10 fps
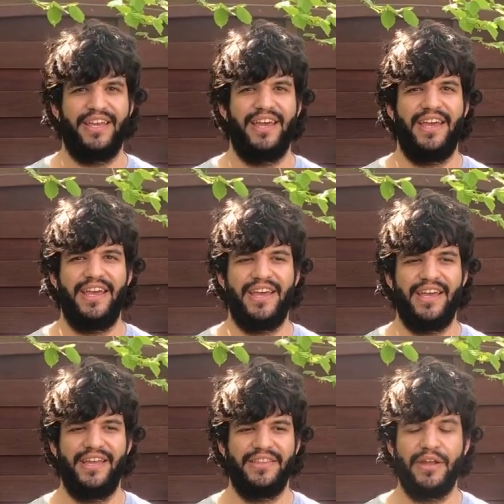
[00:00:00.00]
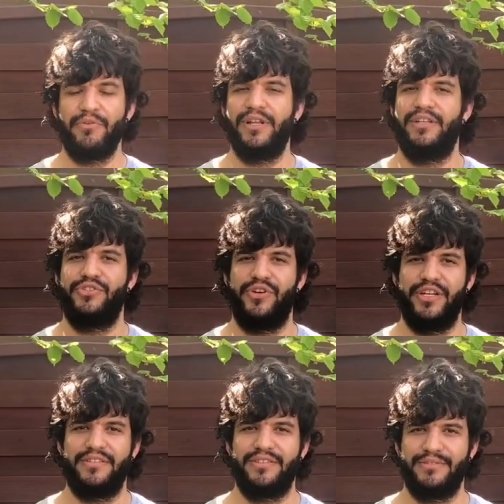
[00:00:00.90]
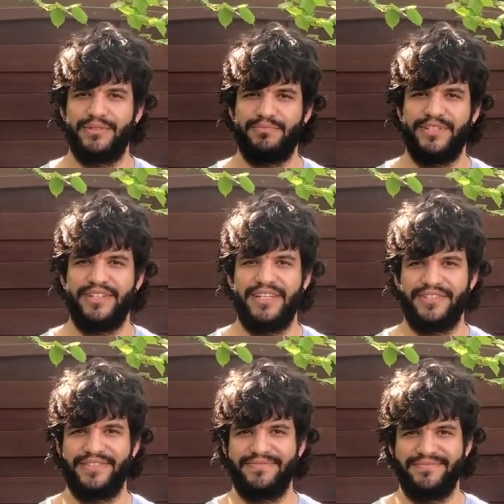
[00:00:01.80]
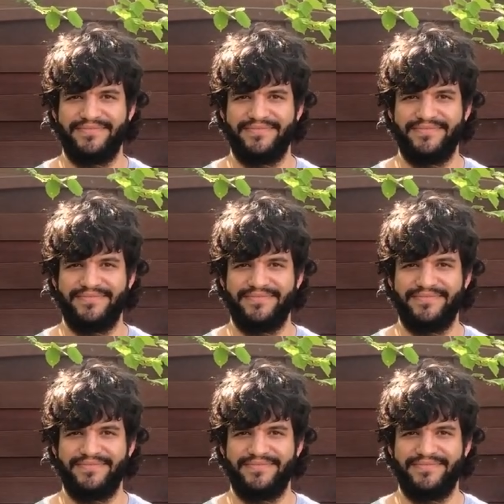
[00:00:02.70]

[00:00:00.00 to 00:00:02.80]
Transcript: and I really enjoy it. It was really nice.